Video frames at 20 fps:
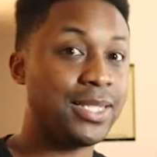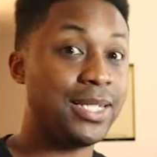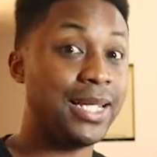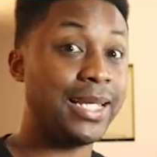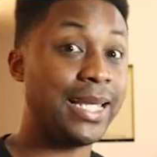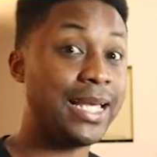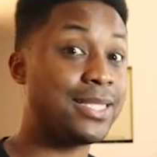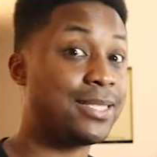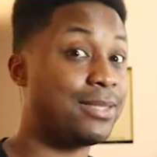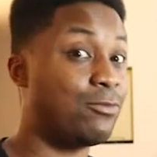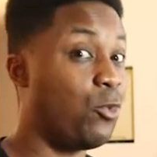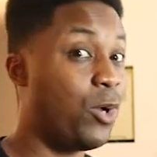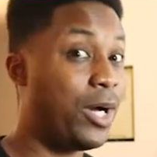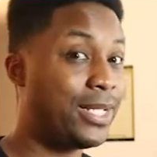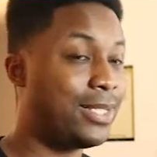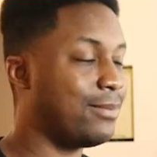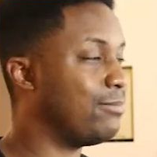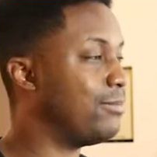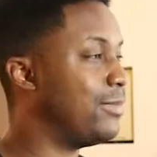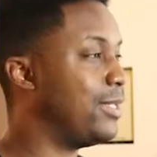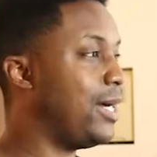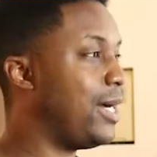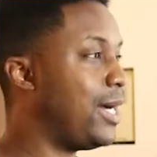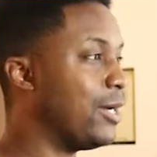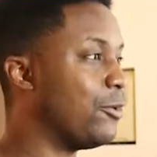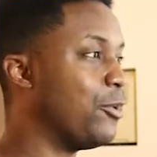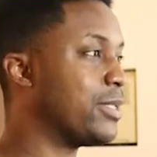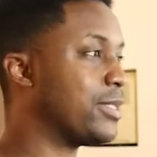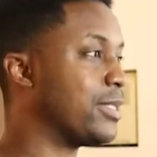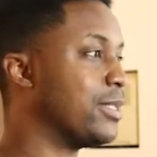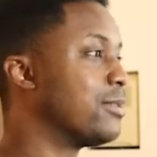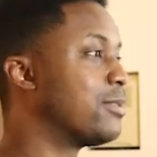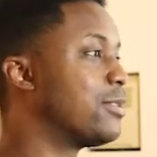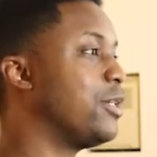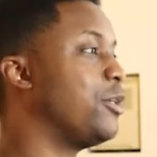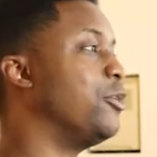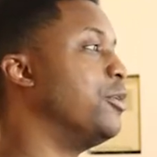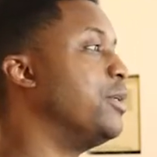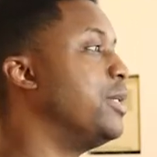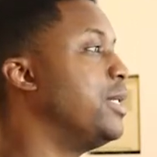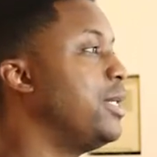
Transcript: And I guess what? Nah, it wasn't. So